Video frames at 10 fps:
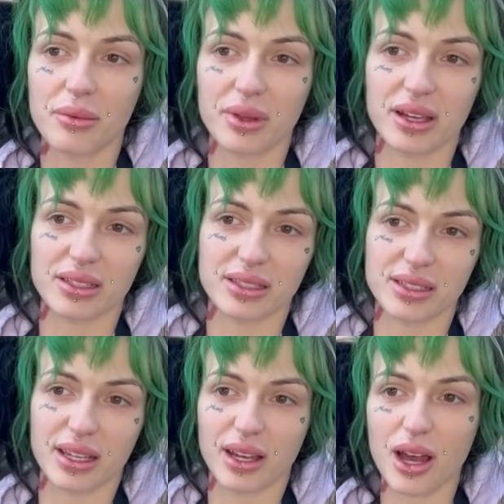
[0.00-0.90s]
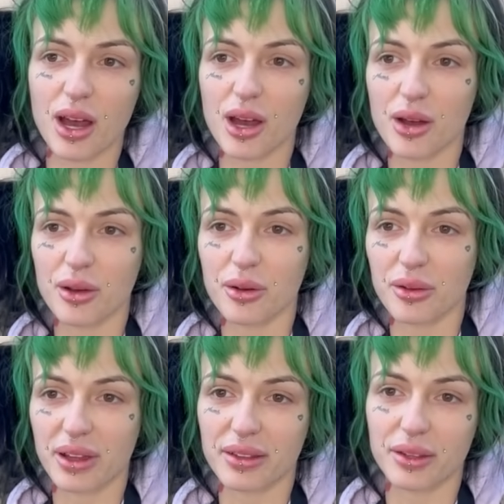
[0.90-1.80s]
because it's like,
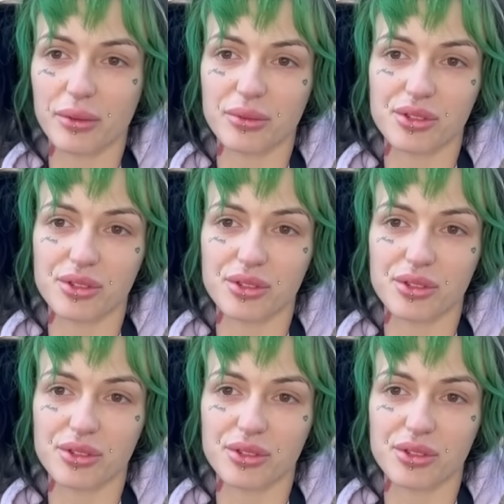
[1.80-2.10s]
oh, let them